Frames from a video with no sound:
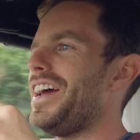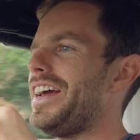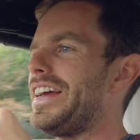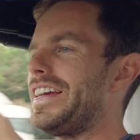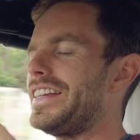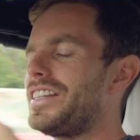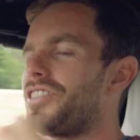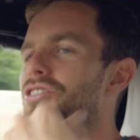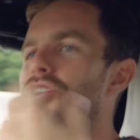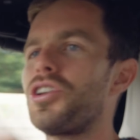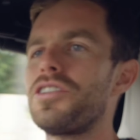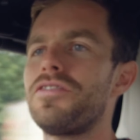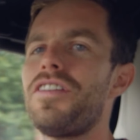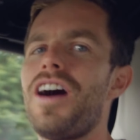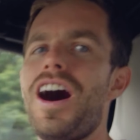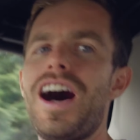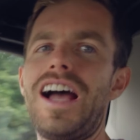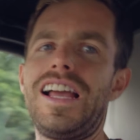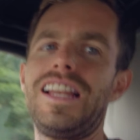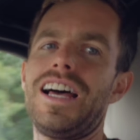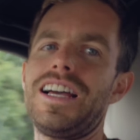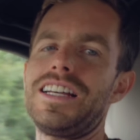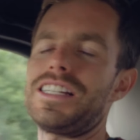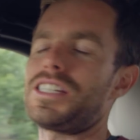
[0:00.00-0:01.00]
it sort of
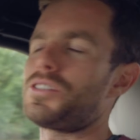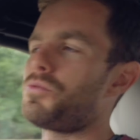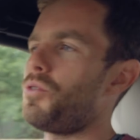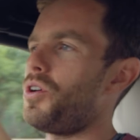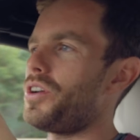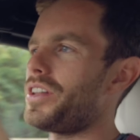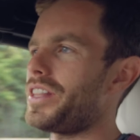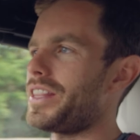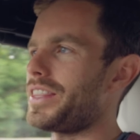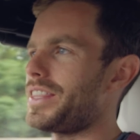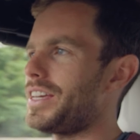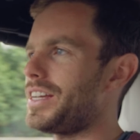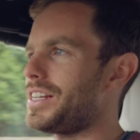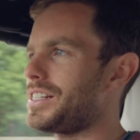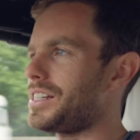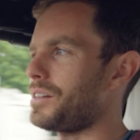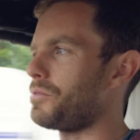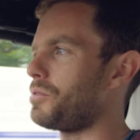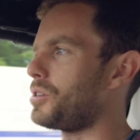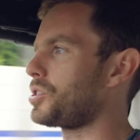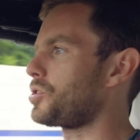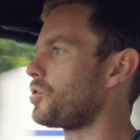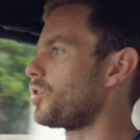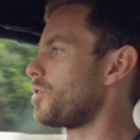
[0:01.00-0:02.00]
highlights one of the things I
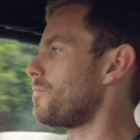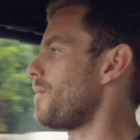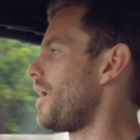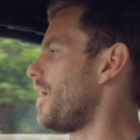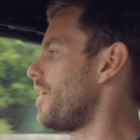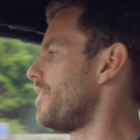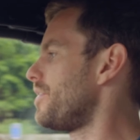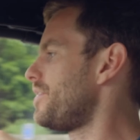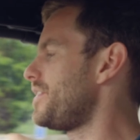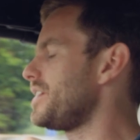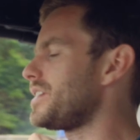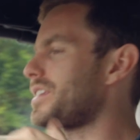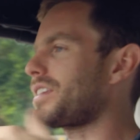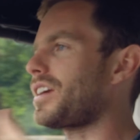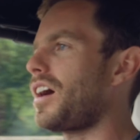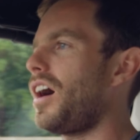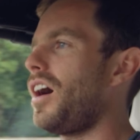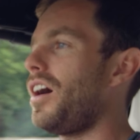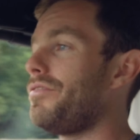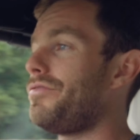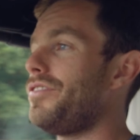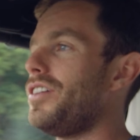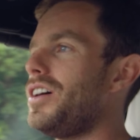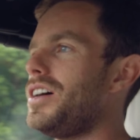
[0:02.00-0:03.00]
want to talk about. This
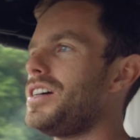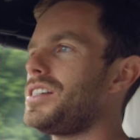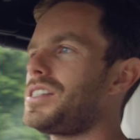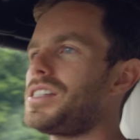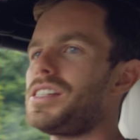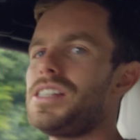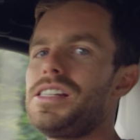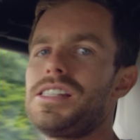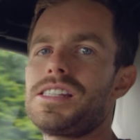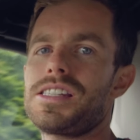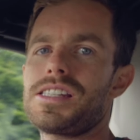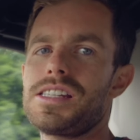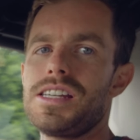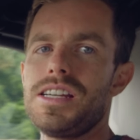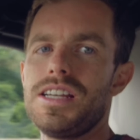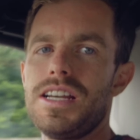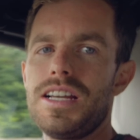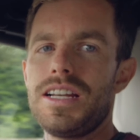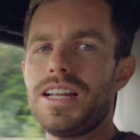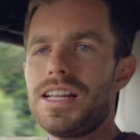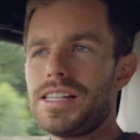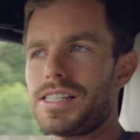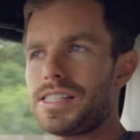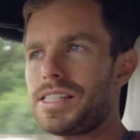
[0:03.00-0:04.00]
car versus,
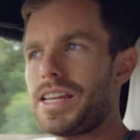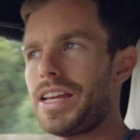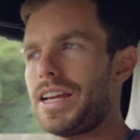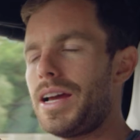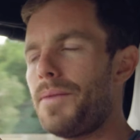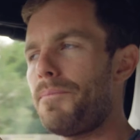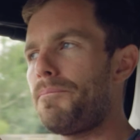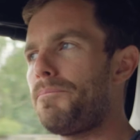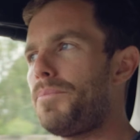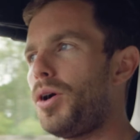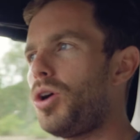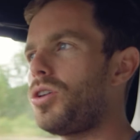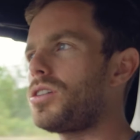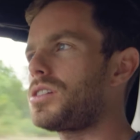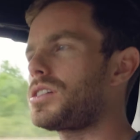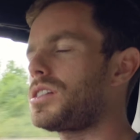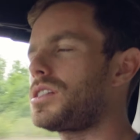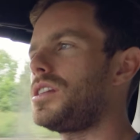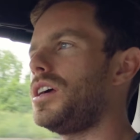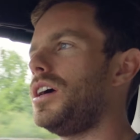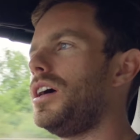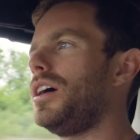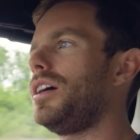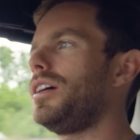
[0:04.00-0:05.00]
let's say, a
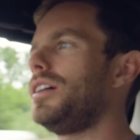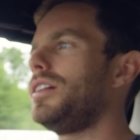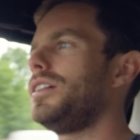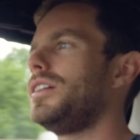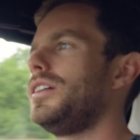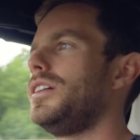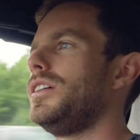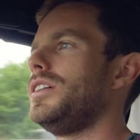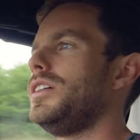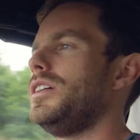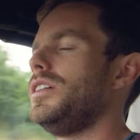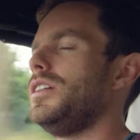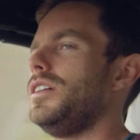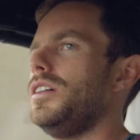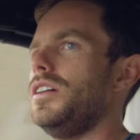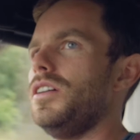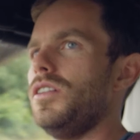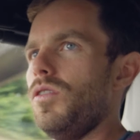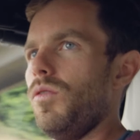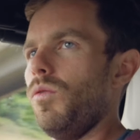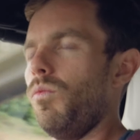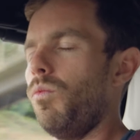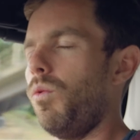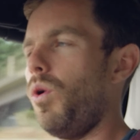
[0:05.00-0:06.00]
Boxster.
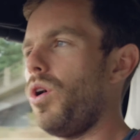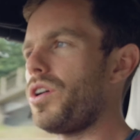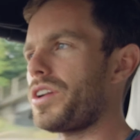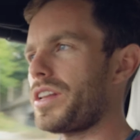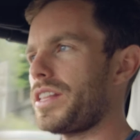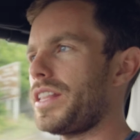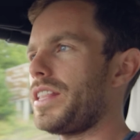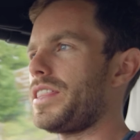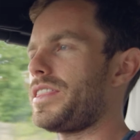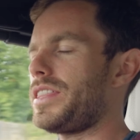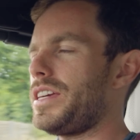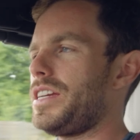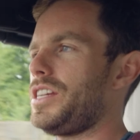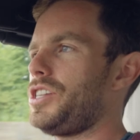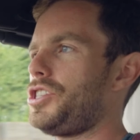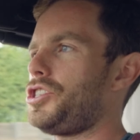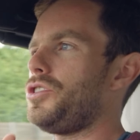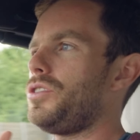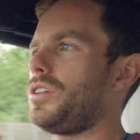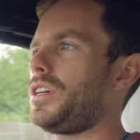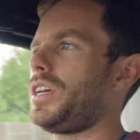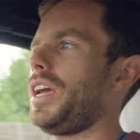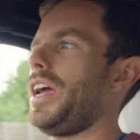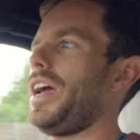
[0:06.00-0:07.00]
What are the things
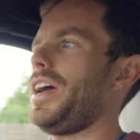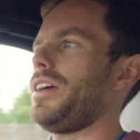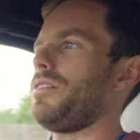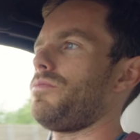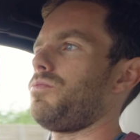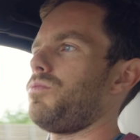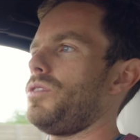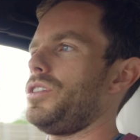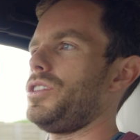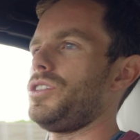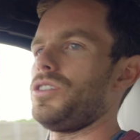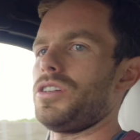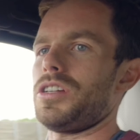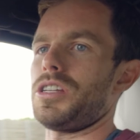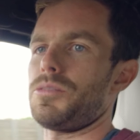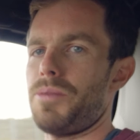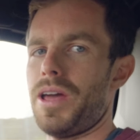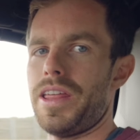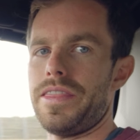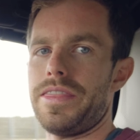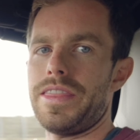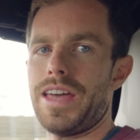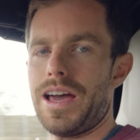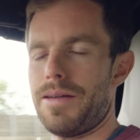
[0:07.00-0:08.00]
you get when you
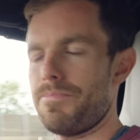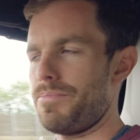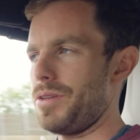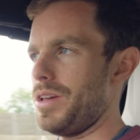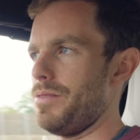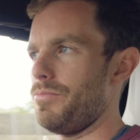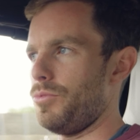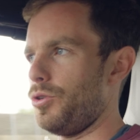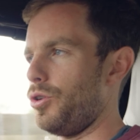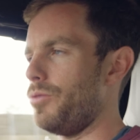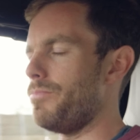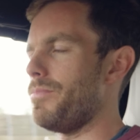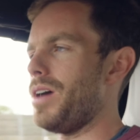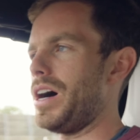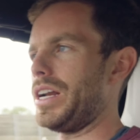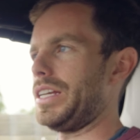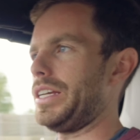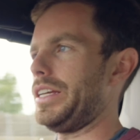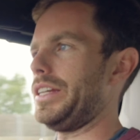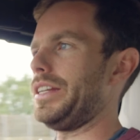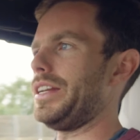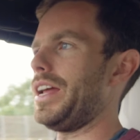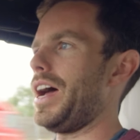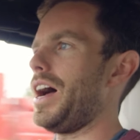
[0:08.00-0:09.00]
spend that bit more
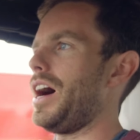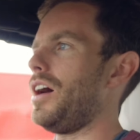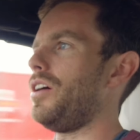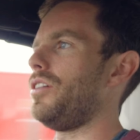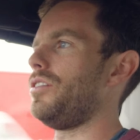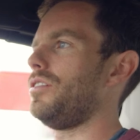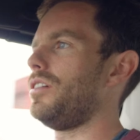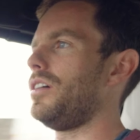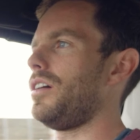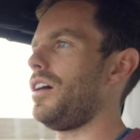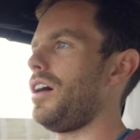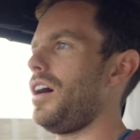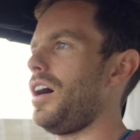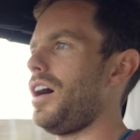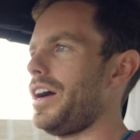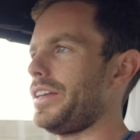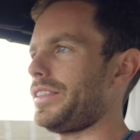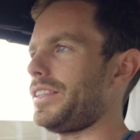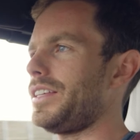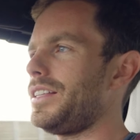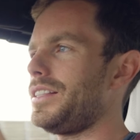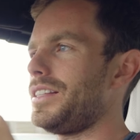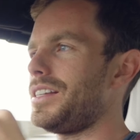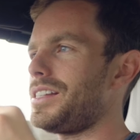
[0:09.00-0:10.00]
money? Now, I
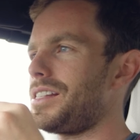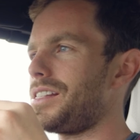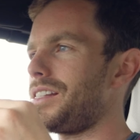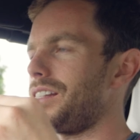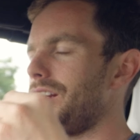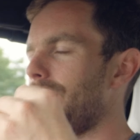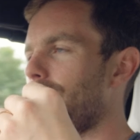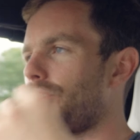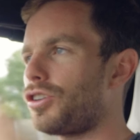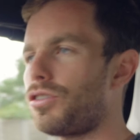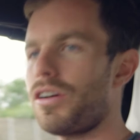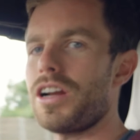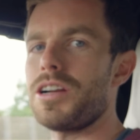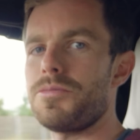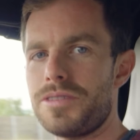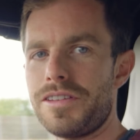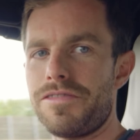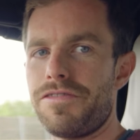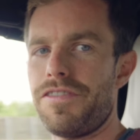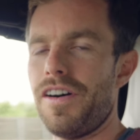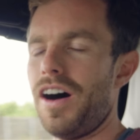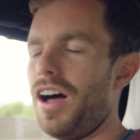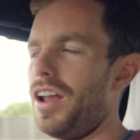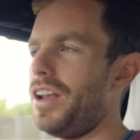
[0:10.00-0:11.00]
think this is incredibly
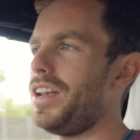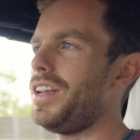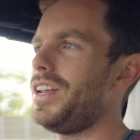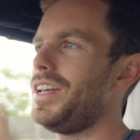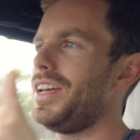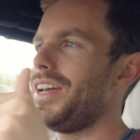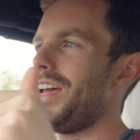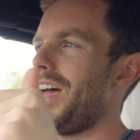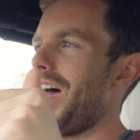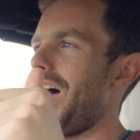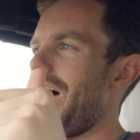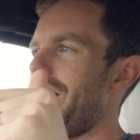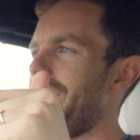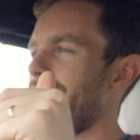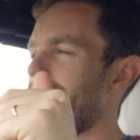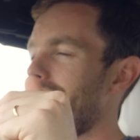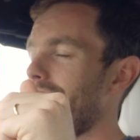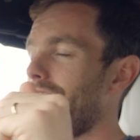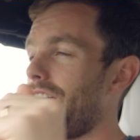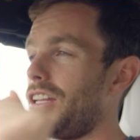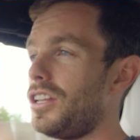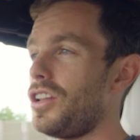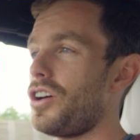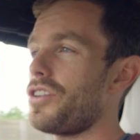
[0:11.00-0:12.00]
fun, and I
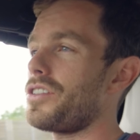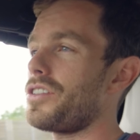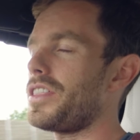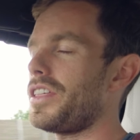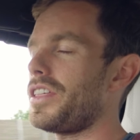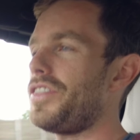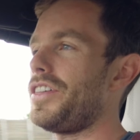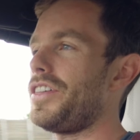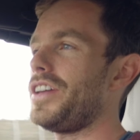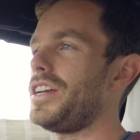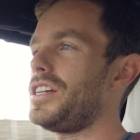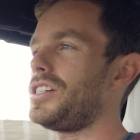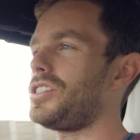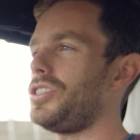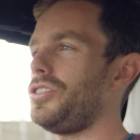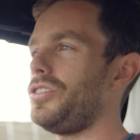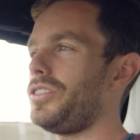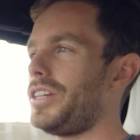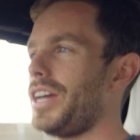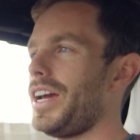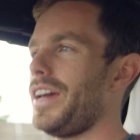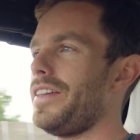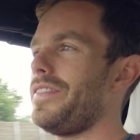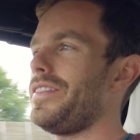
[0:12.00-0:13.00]
think a lot of the things that you
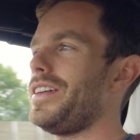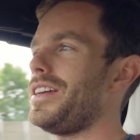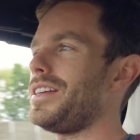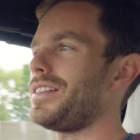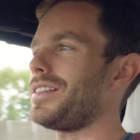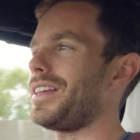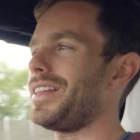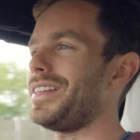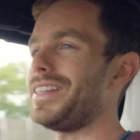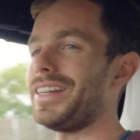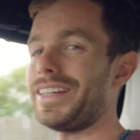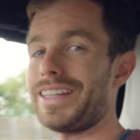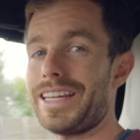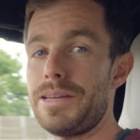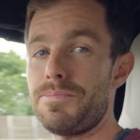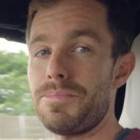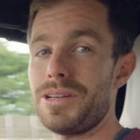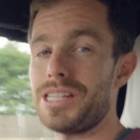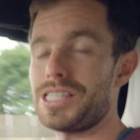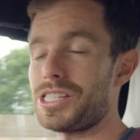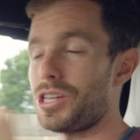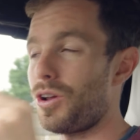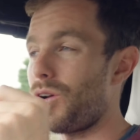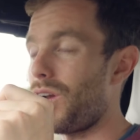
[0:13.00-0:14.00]
get in this and that keep
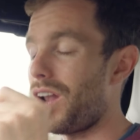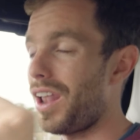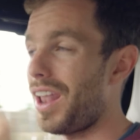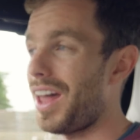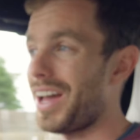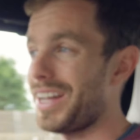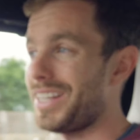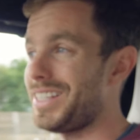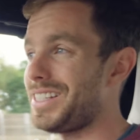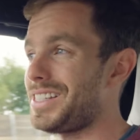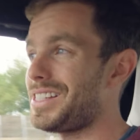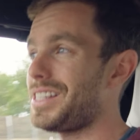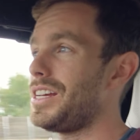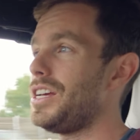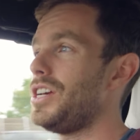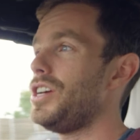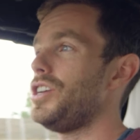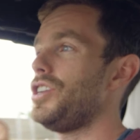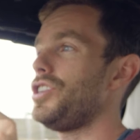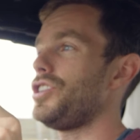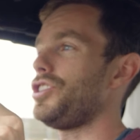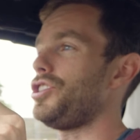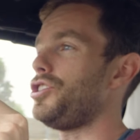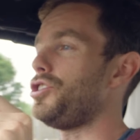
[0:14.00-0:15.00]
it so light,
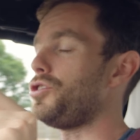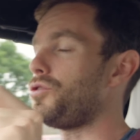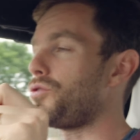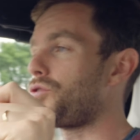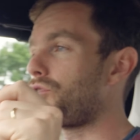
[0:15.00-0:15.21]
you